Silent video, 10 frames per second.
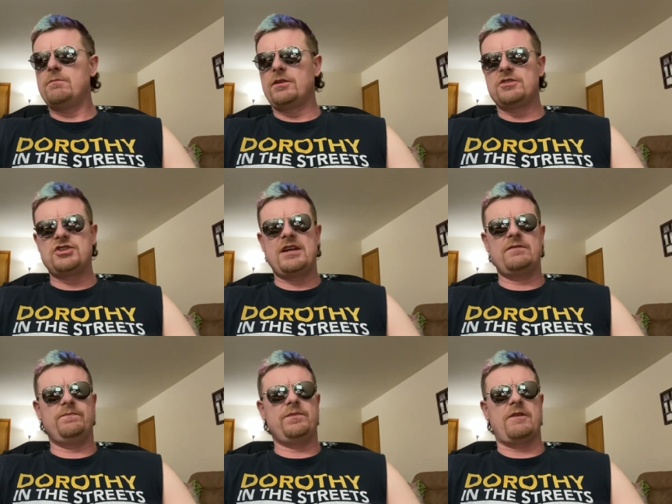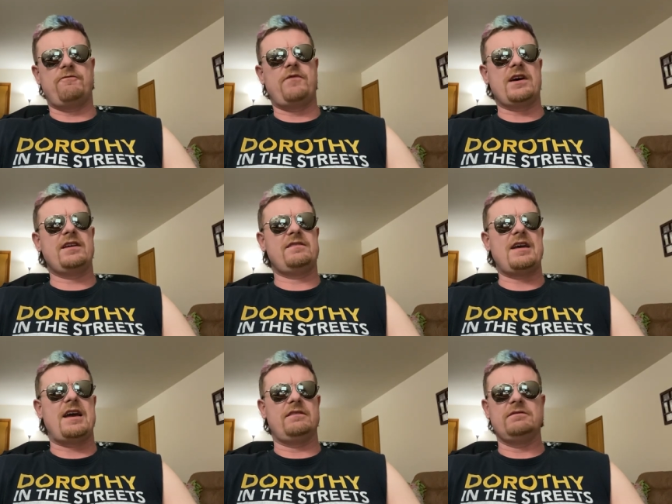bullshit, what the fuck is
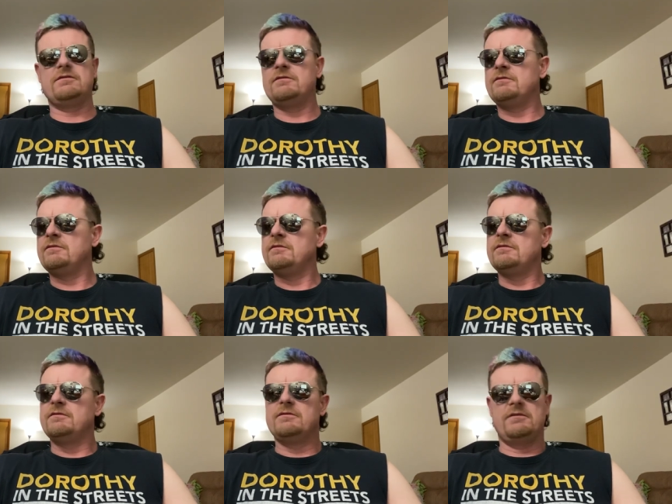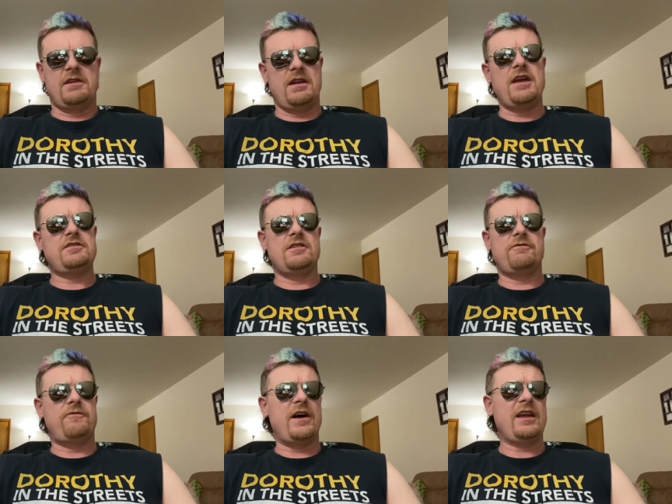that? A nation
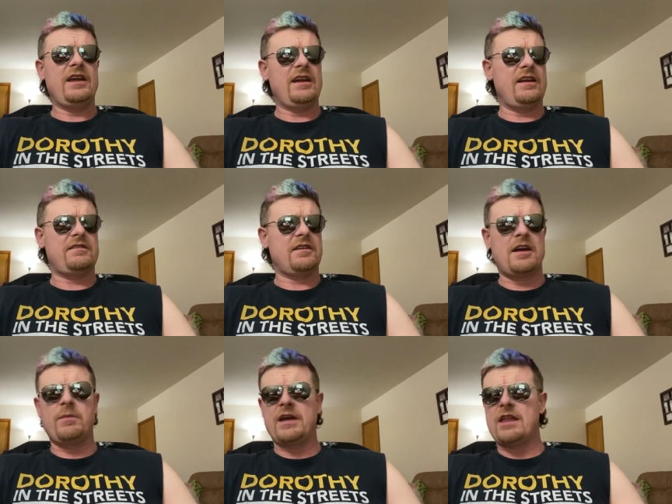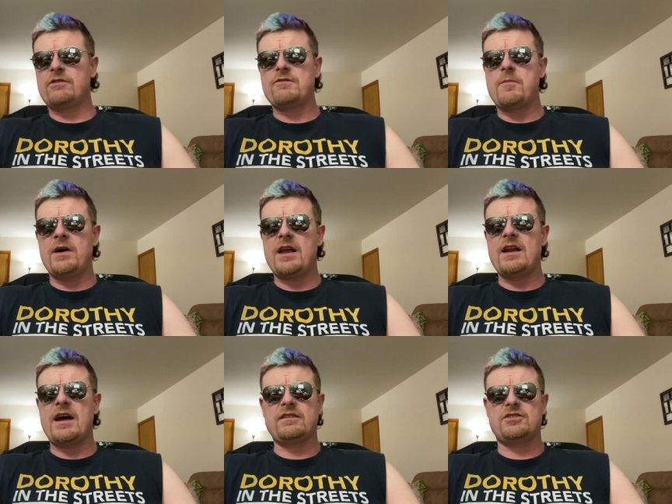of fucking idiots to come together every Monday
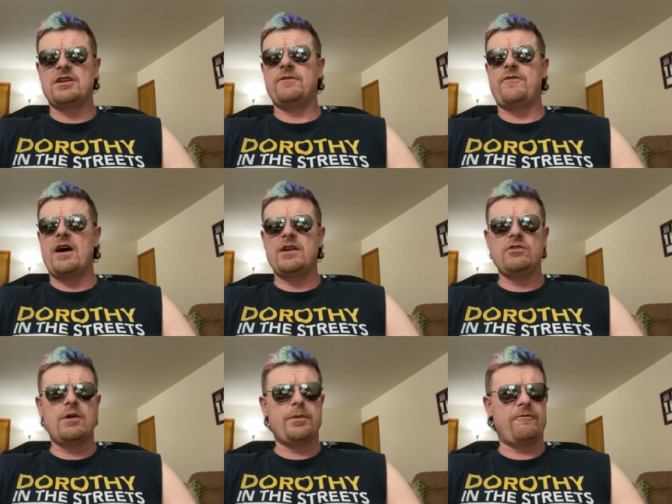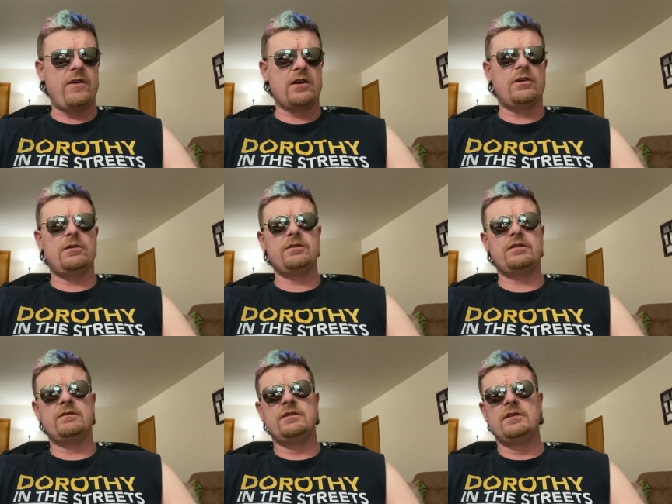night to shove fondue up their fuckholes?
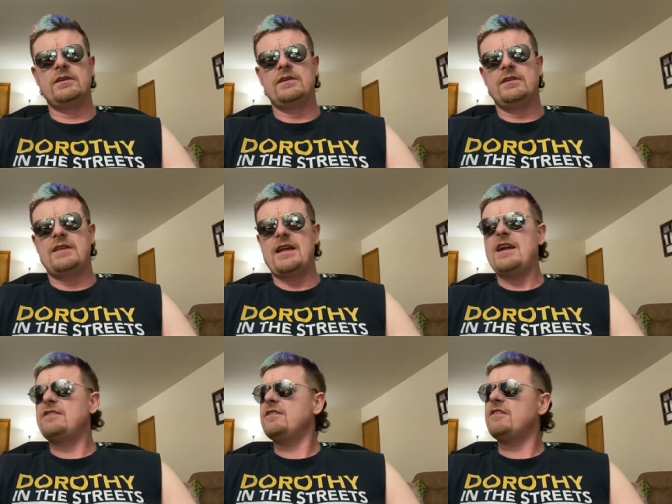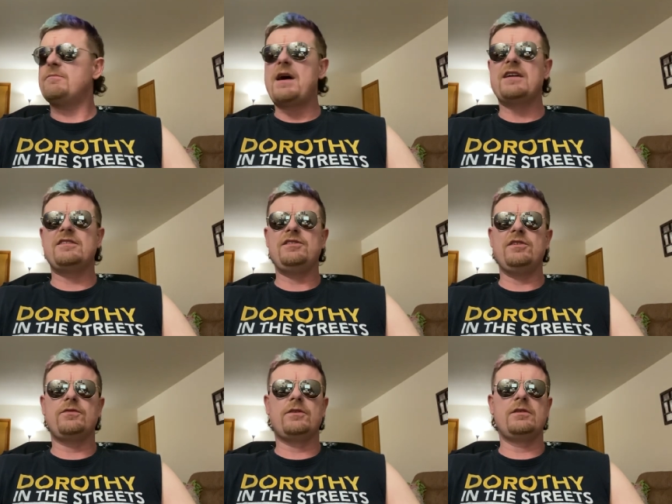That nation is about as
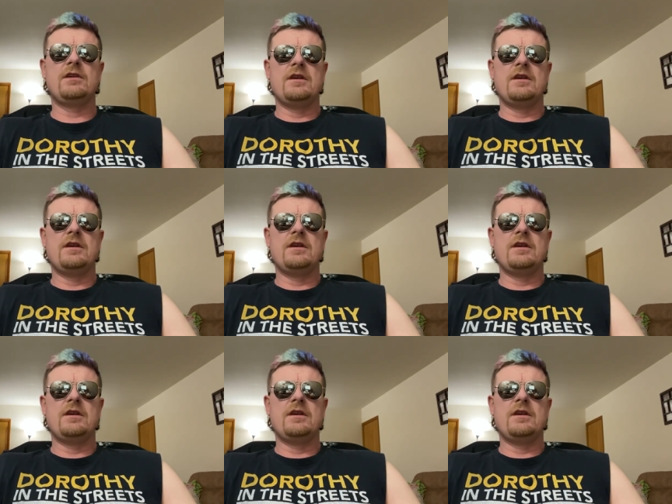useful